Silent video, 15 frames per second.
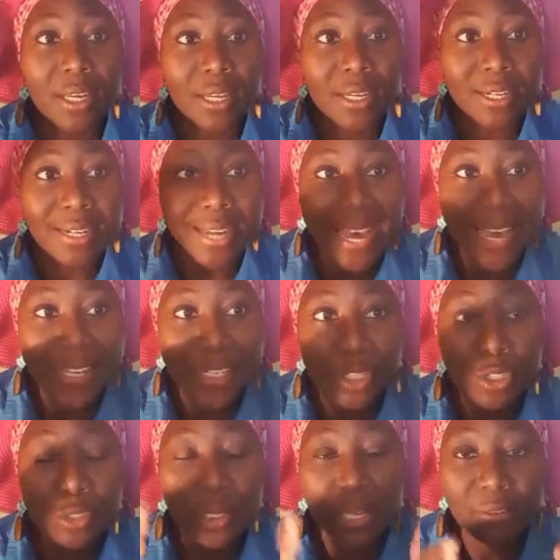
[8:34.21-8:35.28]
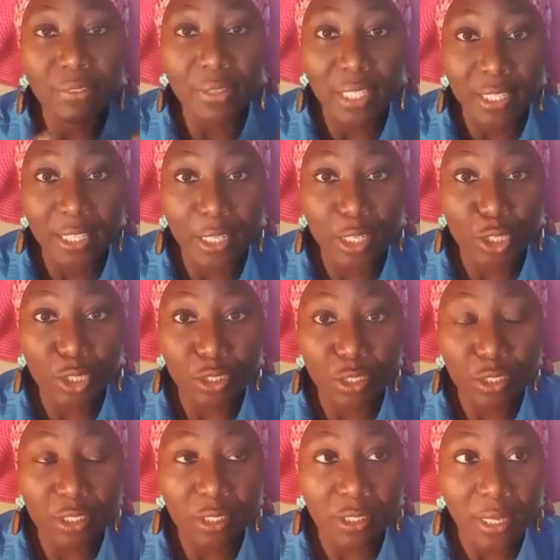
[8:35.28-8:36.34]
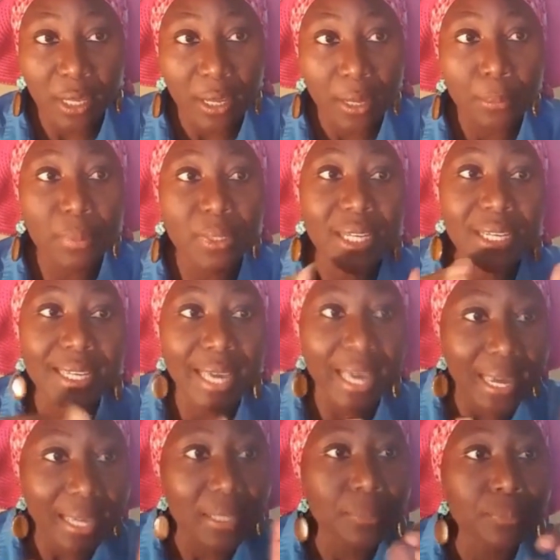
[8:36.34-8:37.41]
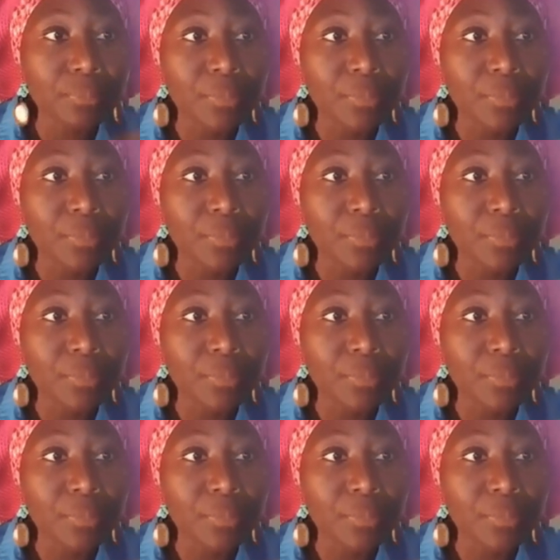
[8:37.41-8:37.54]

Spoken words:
national affiliations, but again,